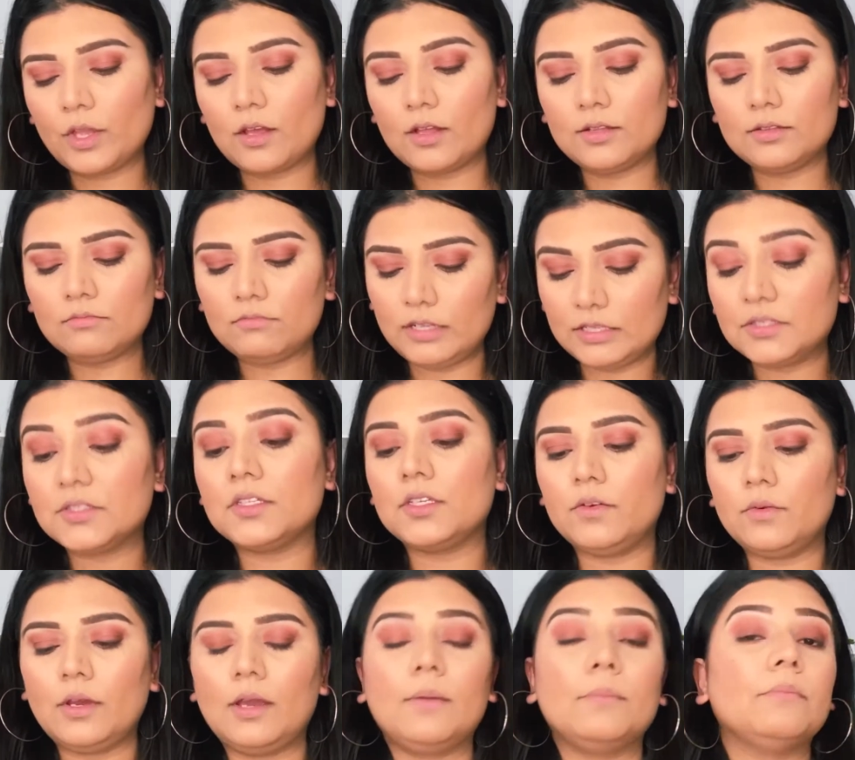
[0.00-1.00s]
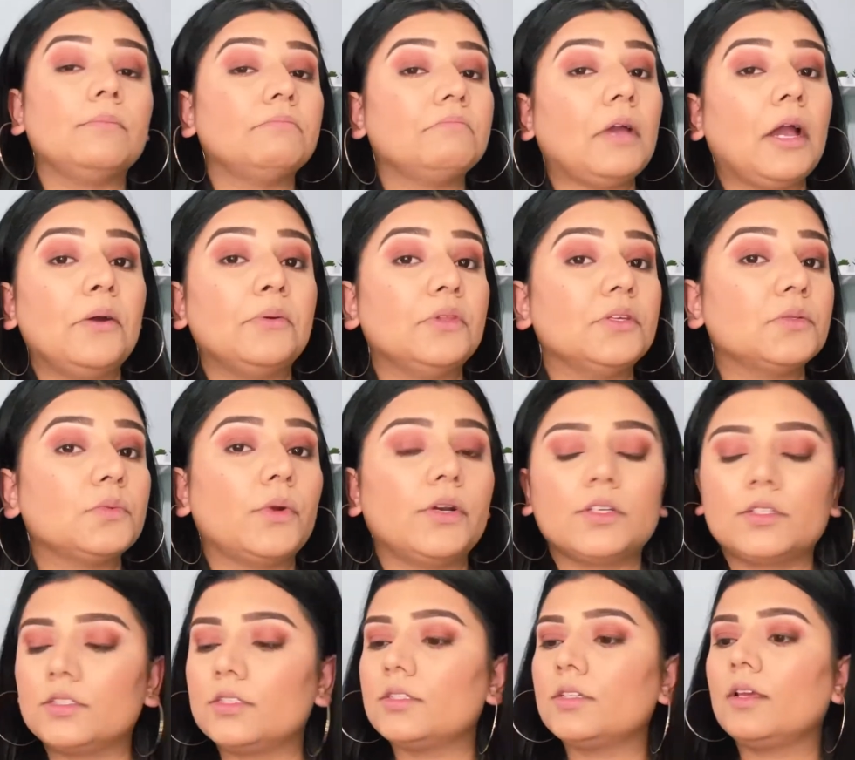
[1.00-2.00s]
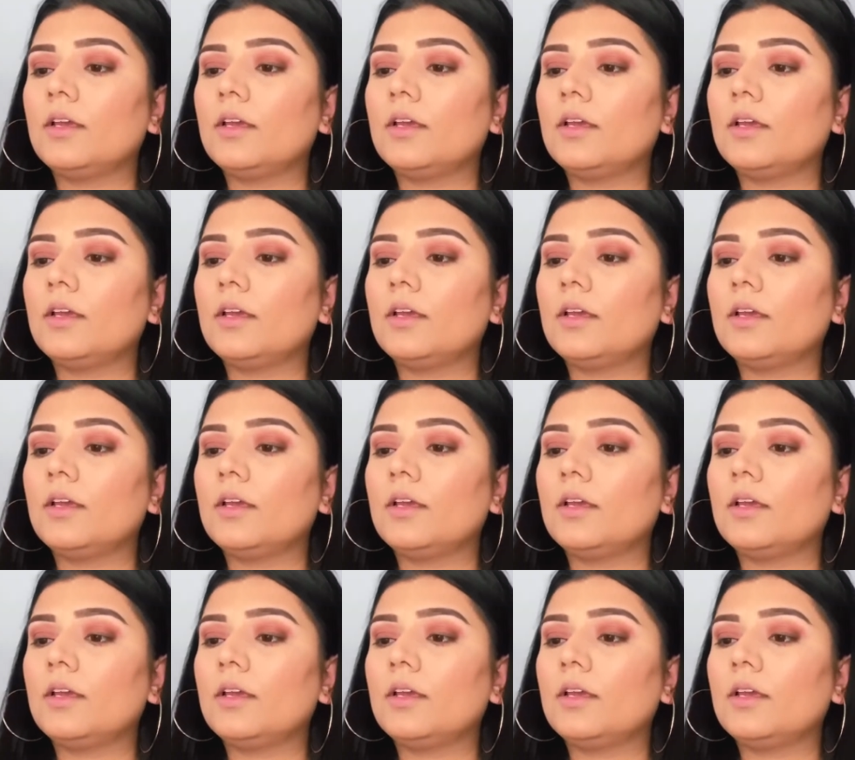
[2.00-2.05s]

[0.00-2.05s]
let's see how this works.